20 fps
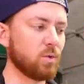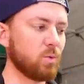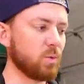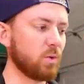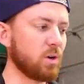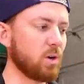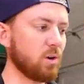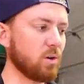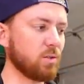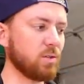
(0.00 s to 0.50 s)
We'll
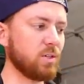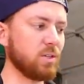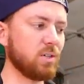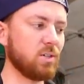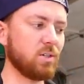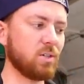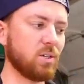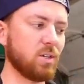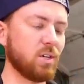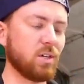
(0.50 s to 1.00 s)
call
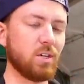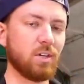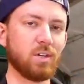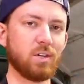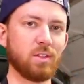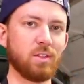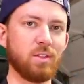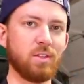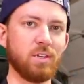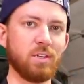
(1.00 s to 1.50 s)
these
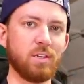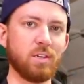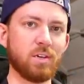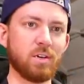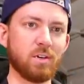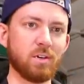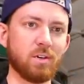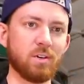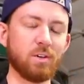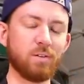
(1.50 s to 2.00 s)
the
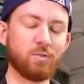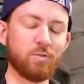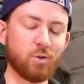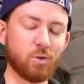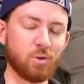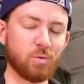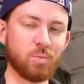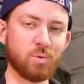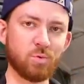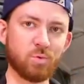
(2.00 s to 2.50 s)

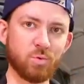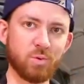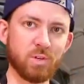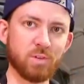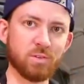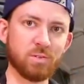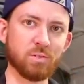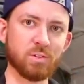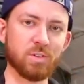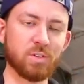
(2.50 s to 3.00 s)
affordable
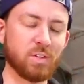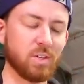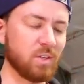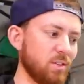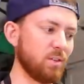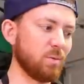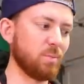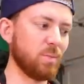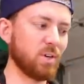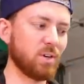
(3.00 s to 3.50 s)
reels.
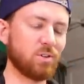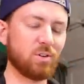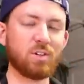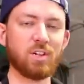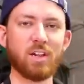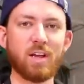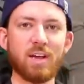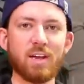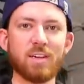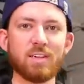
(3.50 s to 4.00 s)
The middle
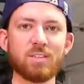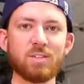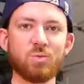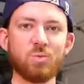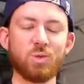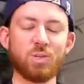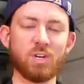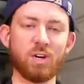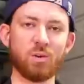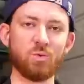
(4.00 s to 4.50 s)
class,
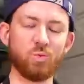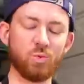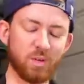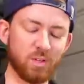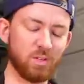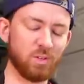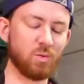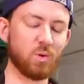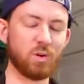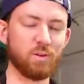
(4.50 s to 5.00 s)
which I
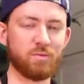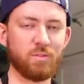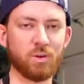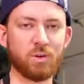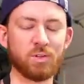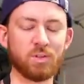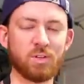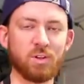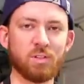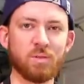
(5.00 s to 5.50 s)
really want to
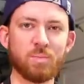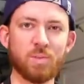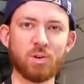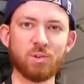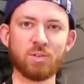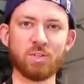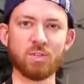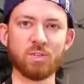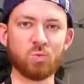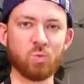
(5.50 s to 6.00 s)
focus on the
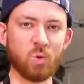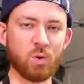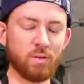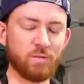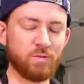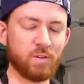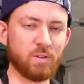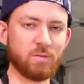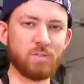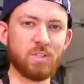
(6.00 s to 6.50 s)
most, is
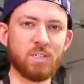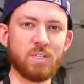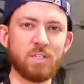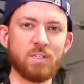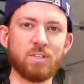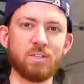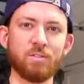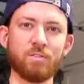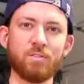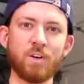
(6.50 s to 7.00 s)

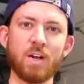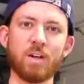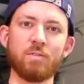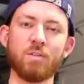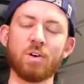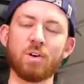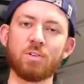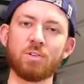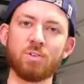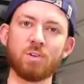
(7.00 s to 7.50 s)
$150 to
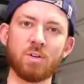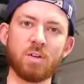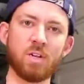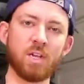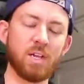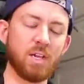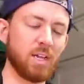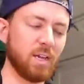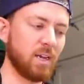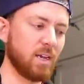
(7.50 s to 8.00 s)
$500.
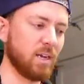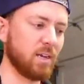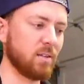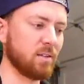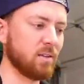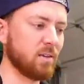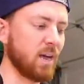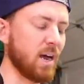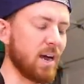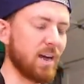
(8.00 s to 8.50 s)

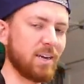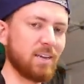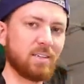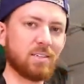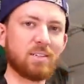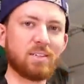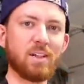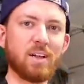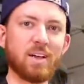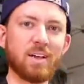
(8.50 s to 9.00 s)
And the
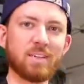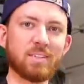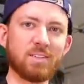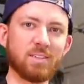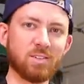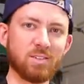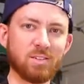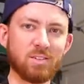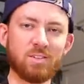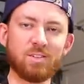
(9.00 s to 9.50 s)
highest class
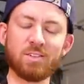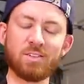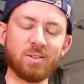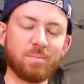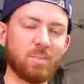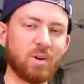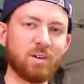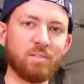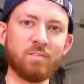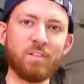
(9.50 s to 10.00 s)
is just
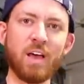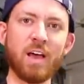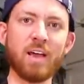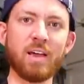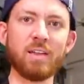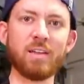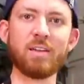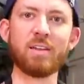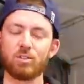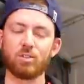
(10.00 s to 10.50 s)
above that.